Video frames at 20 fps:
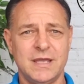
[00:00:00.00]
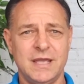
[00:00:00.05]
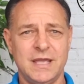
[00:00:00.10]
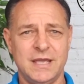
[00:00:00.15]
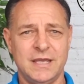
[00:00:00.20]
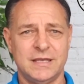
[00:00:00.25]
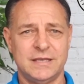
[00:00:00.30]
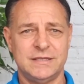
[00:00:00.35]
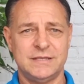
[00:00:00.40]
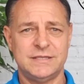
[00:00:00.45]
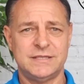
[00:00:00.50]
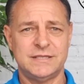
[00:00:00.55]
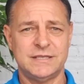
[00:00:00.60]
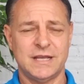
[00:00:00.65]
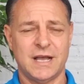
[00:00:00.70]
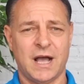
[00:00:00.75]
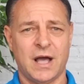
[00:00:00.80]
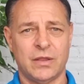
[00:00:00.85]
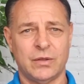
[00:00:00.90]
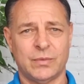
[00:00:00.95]
is
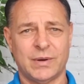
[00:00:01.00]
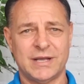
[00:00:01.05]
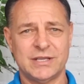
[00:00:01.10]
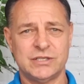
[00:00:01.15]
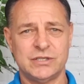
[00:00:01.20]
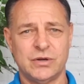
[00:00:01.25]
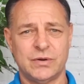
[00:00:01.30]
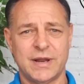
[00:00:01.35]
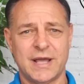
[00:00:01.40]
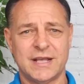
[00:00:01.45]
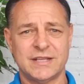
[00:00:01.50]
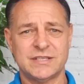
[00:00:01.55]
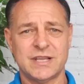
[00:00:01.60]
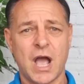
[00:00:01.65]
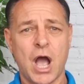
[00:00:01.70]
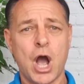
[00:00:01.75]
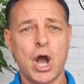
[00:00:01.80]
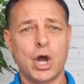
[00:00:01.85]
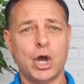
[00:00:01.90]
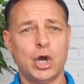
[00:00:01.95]
otherwise known as
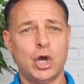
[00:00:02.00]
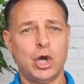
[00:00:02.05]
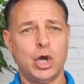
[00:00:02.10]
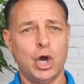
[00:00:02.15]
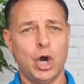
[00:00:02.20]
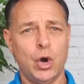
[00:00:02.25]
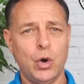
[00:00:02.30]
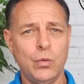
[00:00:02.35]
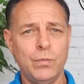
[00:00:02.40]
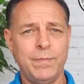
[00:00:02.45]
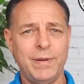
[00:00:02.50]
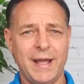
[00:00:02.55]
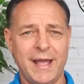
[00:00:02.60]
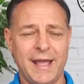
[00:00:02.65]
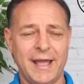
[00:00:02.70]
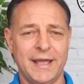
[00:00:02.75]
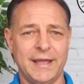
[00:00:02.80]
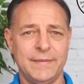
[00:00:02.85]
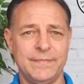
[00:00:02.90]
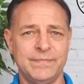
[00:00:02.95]

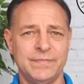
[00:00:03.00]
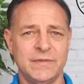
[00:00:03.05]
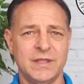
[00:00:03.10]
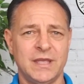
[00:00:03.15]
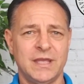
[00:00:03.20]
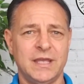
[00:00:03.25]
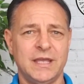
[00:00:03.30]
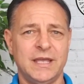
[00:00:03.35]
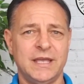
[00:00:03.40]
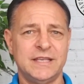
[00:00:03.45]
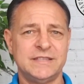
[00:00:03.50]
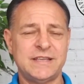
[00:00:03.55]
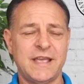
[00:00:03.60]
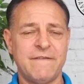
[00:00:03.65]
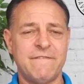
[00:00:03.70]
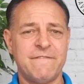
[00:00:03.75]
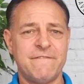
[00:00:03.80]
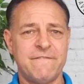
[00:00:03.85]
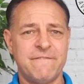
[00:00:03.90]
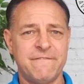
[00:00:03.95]
copay, is
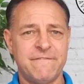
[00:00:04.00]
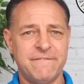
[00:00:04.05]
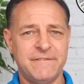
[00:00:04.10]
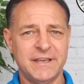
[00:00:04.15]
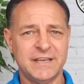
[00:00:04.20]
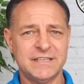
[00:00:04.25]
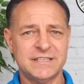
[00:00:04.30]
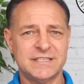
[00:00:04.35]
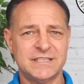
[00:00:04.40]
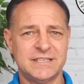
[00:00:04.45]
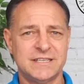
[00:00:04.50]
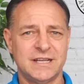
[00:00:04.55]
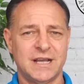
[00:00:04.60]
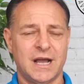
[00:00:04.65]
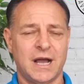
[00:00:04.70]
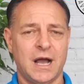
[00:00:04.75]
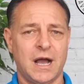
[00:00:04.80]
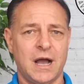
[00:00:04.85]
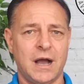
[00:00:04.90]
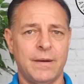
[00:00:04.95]
a fixed
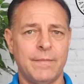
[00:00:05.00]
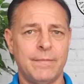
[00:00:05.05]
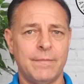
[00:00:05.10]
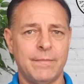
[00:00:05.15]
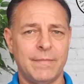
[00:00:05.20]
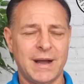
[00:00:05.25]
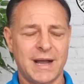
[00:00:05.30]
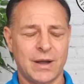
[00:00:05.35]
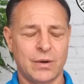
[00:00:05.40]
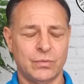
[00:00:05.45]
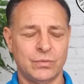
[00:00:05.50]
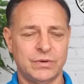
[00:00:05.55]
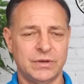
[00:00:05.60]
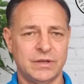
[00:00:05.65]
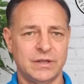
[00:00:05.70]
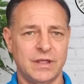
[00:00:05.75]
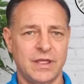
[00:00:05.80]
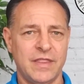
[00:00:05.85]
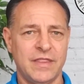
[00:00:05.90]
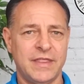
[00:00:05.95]
amount
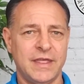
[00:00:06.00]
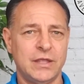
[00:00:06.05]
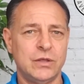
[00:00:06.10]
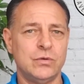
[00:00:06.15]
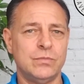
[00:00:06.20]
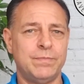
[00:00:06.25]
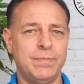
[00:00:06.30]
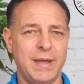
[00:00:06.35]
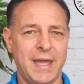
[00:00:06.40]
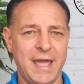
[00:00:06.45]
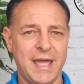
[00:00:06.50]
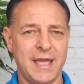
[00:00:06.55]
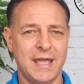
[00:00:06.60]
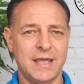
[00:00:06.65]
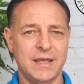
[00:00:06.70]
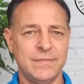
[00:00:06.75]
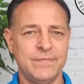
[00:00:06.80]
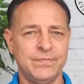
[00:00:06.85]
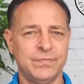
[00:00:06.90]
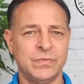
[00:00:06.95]
that you
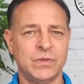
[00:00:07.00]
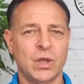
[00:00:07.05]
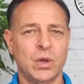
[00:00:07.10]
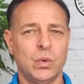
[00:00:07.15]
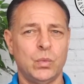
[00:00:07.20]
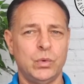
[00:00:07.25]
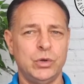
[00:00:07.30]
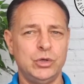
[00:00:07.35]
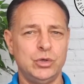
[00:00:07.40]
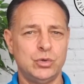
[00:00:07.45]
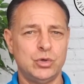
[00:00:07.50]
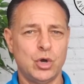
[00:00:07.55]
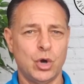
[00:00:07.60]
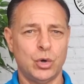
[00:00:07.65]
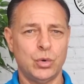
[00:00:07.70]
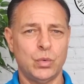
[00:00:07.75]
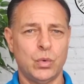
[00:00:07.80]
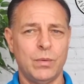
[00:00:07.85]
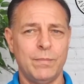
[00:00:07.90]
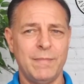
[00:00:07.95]
pay when you go
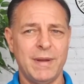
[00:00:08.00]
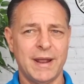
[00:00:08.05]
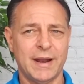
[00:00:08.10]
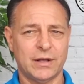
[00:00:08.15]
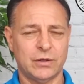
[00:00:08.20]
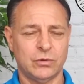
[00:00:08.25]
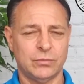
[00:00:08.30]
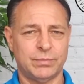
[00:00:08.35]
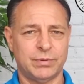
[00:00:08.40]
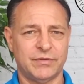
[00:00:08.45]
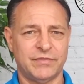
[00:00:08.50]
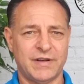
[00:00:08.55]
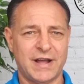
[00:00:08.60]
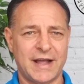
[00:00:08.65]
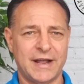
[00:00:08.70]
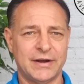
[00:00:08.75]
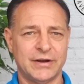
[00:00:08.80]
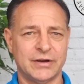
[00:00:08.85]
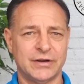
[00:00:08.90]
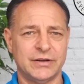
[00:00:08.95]
to a medical
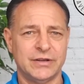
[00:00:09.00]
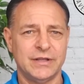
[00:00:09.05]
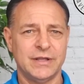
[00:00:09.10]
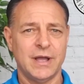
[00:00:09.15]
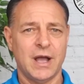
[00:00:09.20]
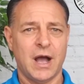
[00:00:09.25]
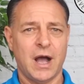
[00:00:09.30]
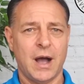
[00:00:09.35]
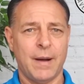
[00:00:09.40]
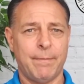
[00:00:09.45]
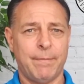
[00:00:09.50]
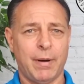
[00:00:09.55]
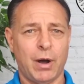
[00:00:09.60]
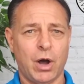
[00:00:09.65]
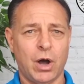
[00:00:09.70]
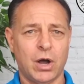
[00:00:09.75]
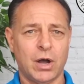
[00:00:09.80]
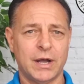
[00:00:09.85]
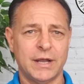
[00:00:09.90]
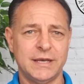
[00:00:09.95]
provider
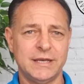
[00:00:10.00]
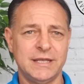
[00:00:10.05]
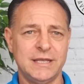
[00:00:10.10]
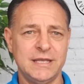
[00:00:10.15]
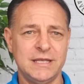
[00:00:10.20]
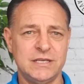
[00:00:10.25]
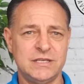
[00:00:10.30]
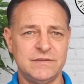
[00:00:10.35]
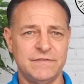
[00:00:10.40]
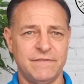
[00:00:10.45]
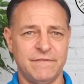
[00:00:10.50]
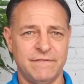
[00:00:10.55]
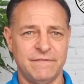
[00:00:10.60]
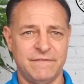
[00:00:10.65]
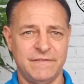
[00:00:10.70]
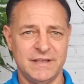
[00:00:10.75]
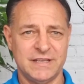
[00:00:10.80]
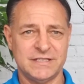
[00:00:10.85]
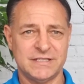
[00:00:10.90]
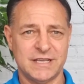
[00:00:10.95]
upon each
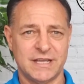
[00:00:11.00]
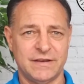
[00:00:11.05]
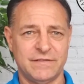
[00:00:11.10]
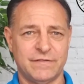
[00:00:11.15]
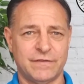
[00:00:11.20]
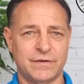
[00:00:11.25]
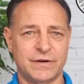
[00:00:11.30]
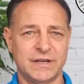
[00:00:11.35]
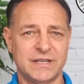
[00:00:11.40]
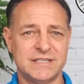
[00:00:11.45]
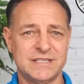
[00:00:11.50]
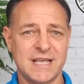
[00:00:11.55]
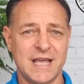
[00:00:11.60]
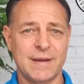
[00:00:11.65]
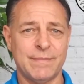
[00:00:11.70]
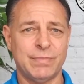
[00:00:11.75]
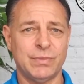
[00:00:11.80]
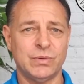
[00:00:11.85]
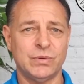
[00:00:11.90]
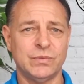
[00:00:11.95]
visit. For
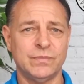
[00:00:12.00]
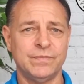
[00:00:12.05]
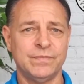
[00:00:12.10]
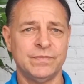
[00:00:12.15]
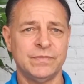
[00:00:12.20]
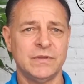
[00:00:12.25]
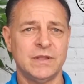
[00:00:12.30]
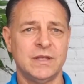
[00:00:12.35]
example,